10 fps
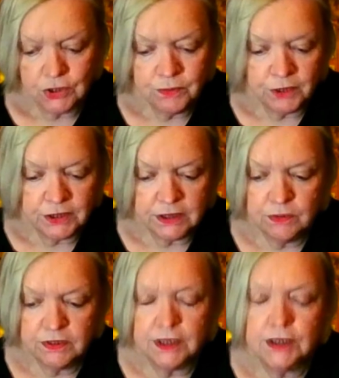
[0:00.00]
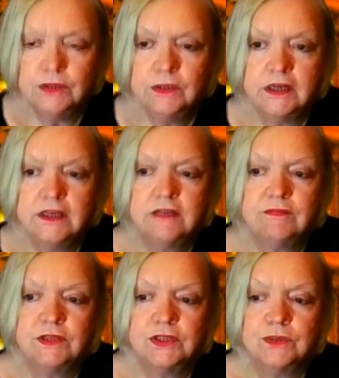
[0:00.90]
nobody with their own
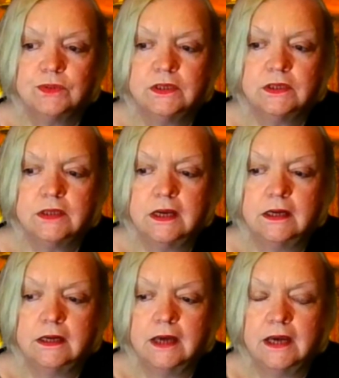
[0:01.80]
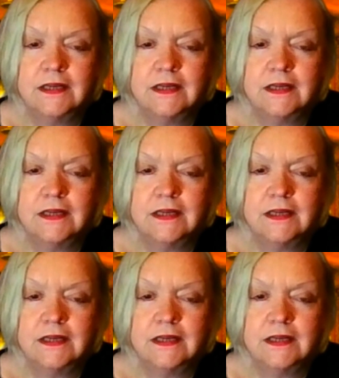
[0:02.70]
individual uh,